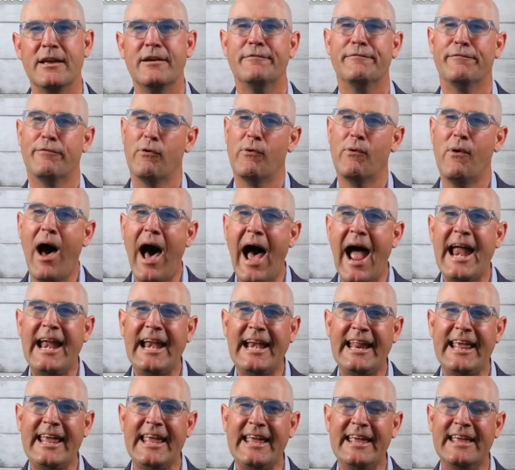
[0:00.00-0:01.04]

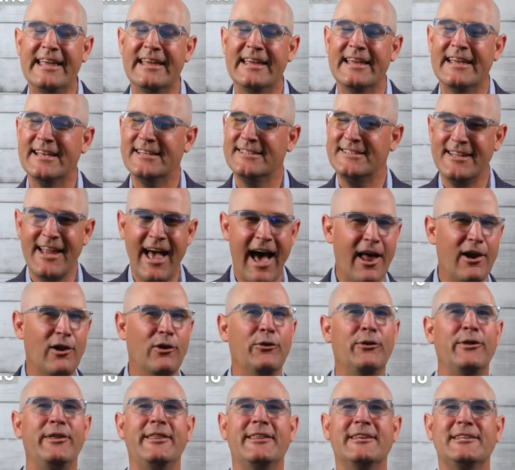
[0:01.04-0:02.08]
Variety is not
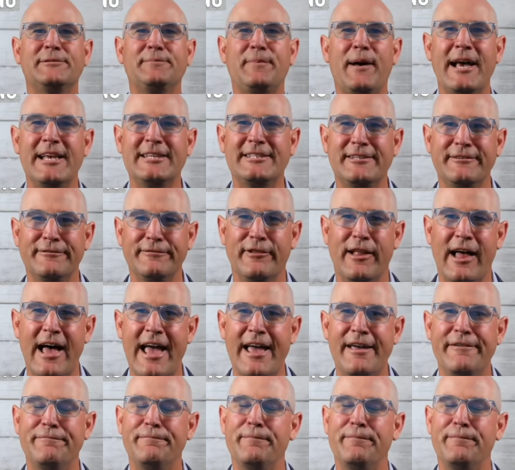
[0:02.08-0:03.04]
only the spice of life,